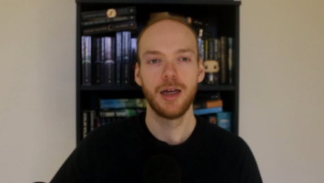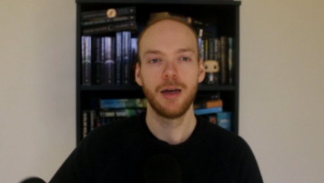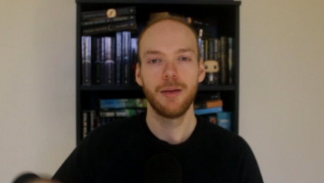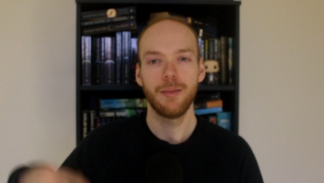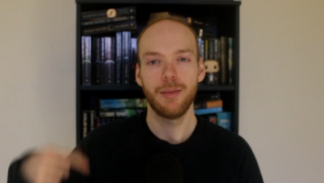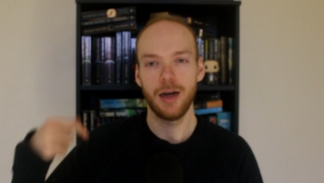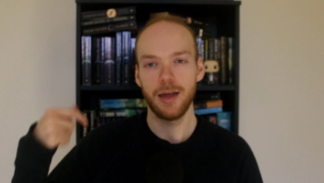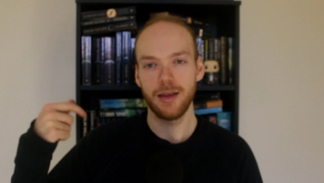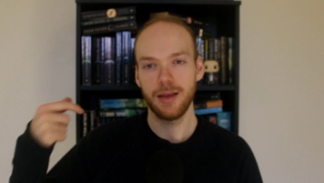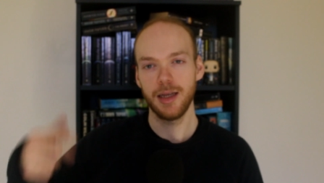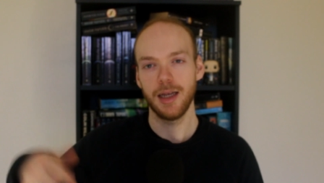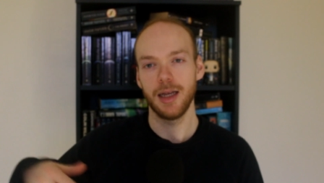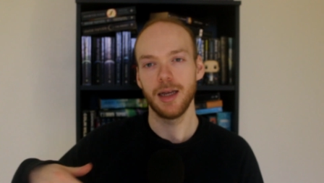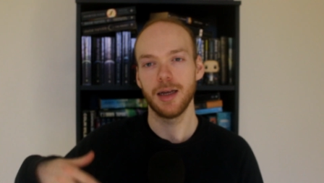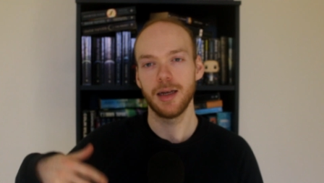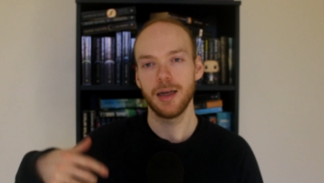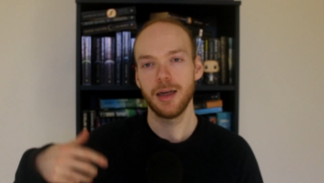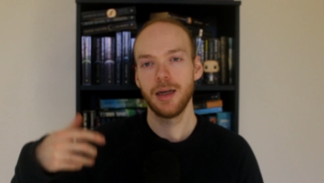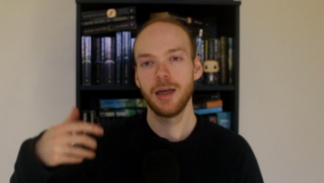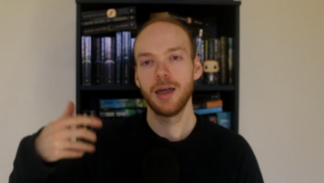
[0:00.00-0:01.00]
but I
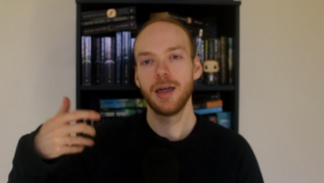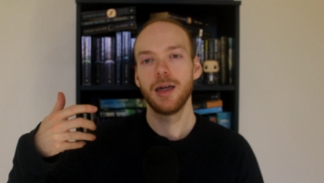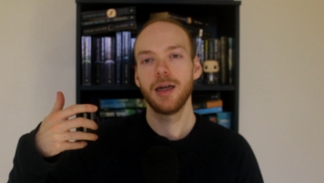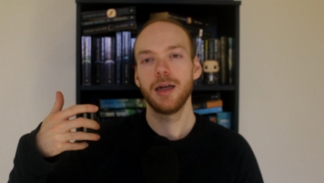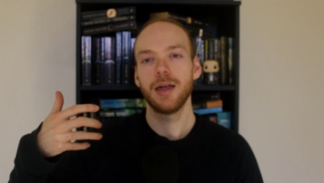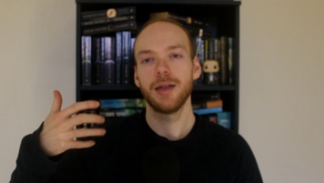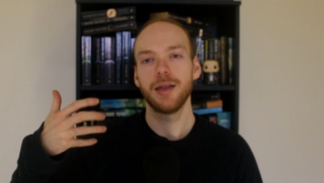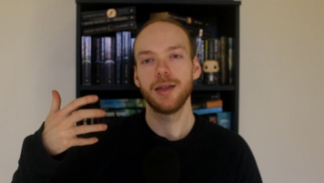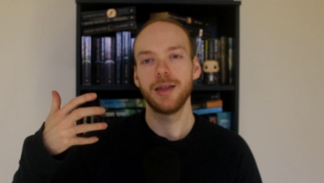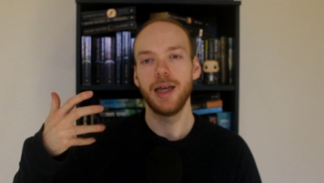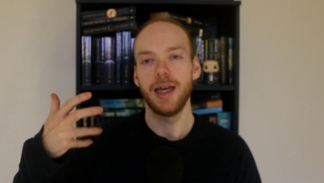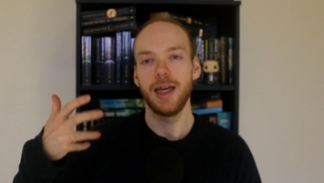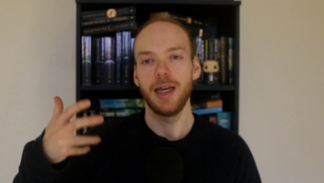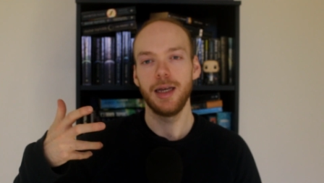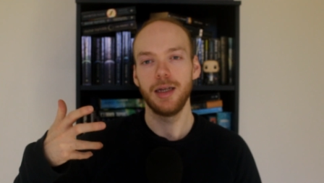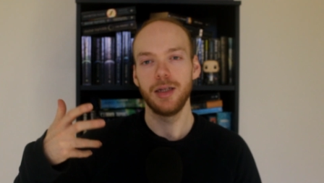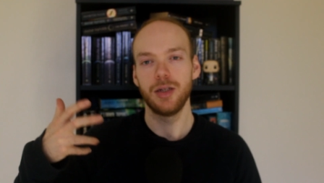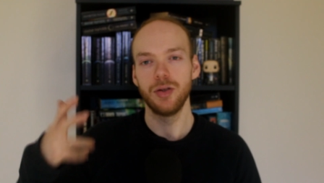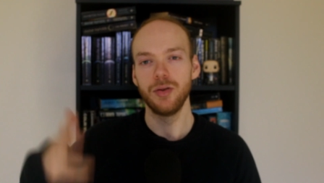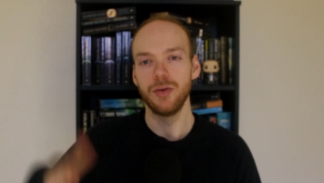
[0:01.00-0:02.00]
think
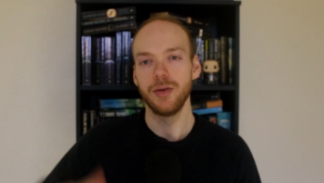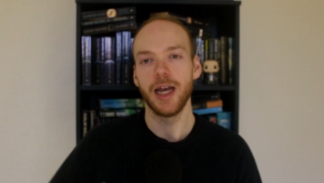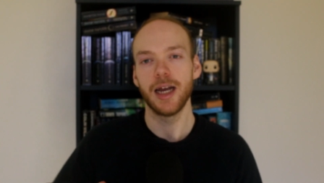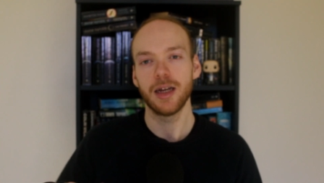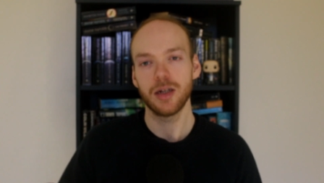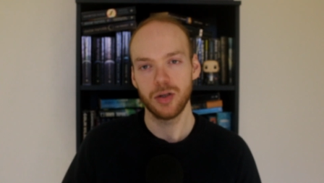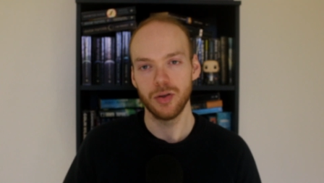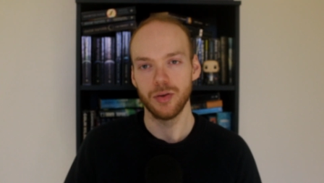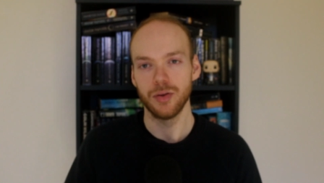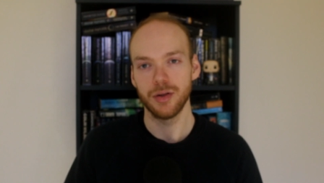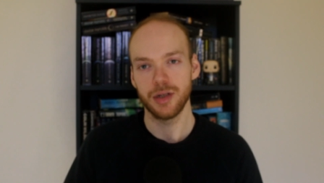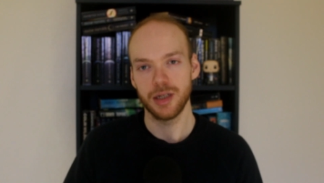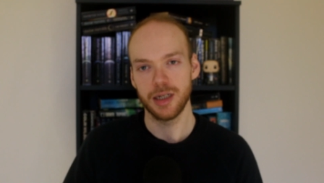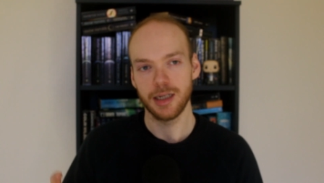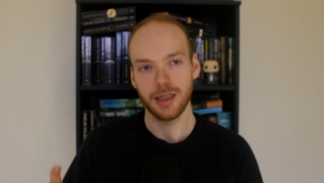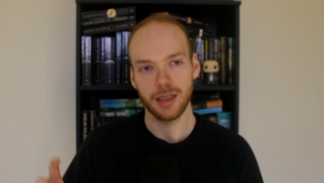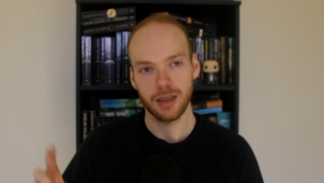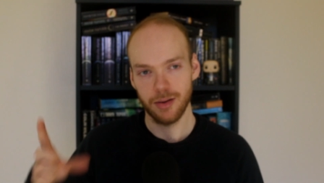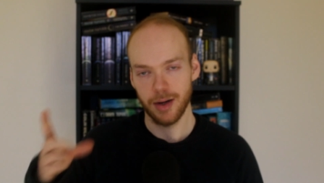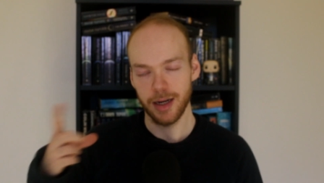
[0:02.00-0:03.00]
they do get
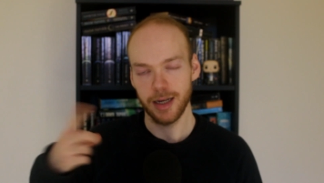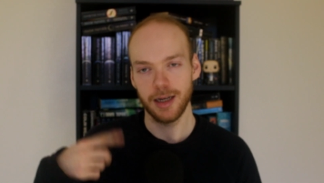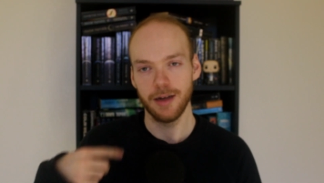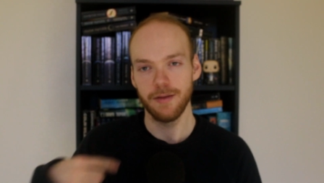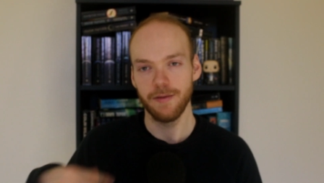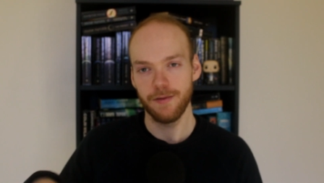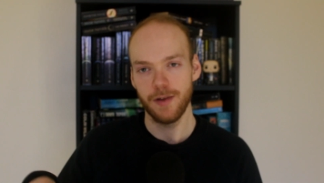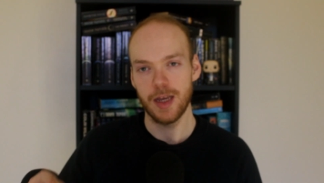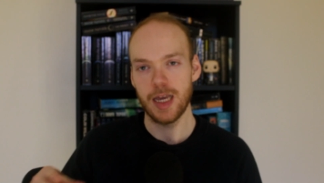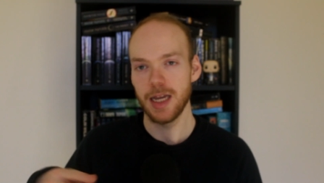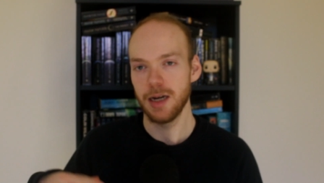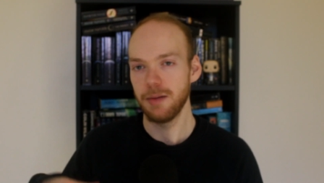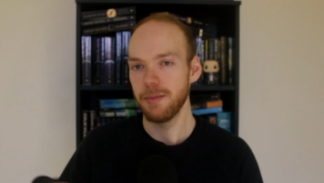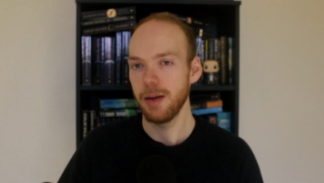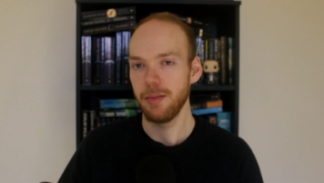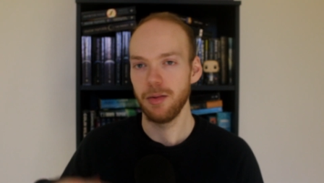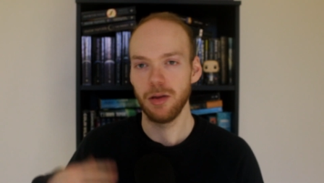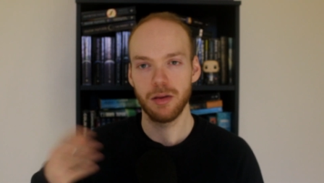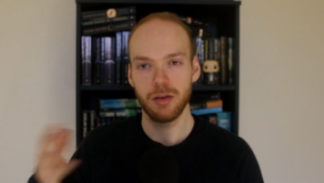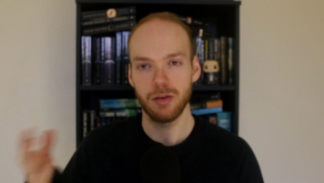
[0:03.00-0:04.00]
shorter, so I can fit in
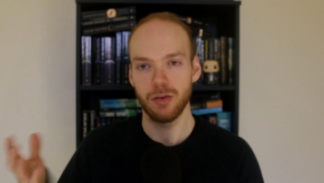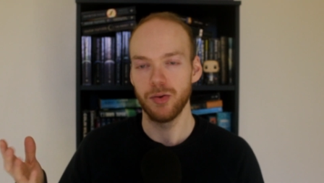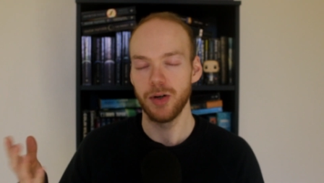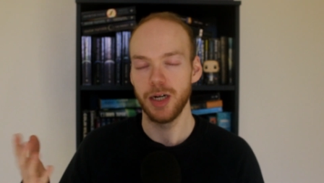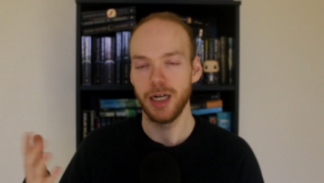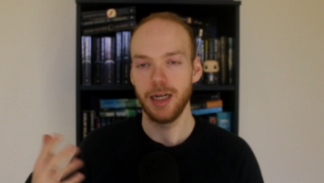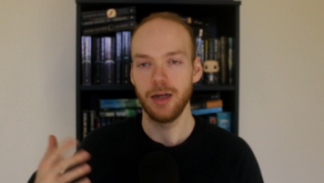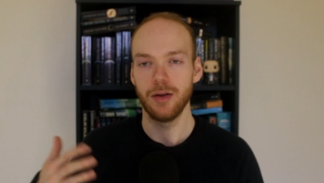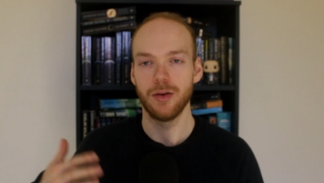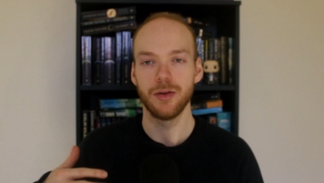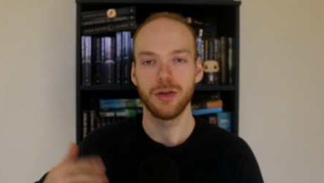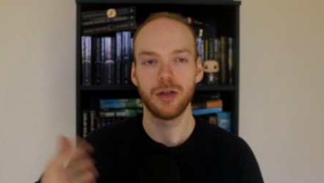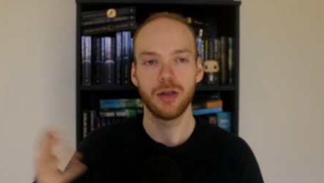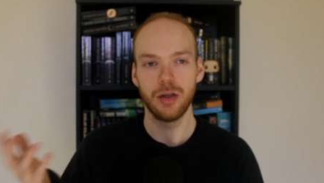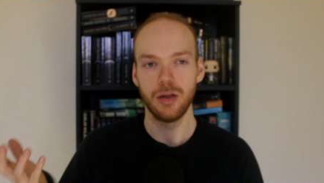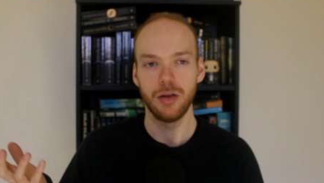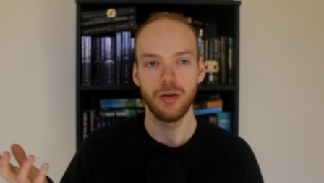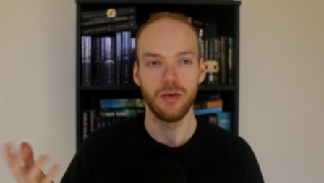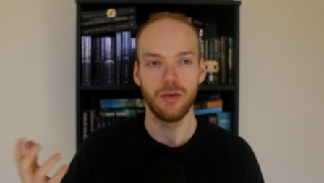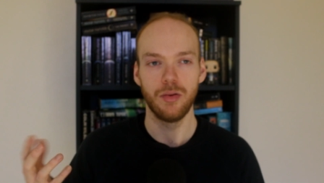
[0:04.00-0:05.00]
maybe 3 or
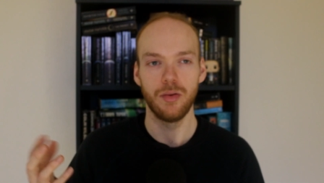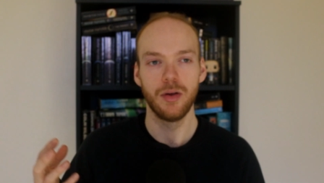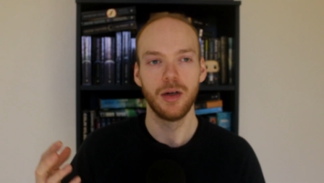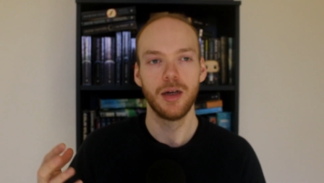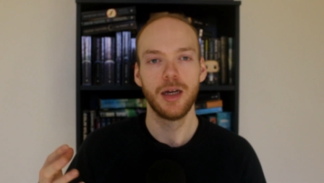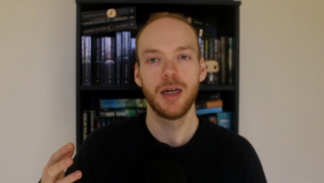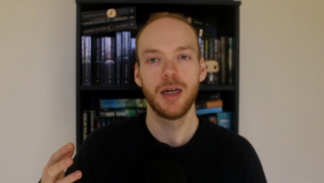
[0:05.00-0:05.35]
2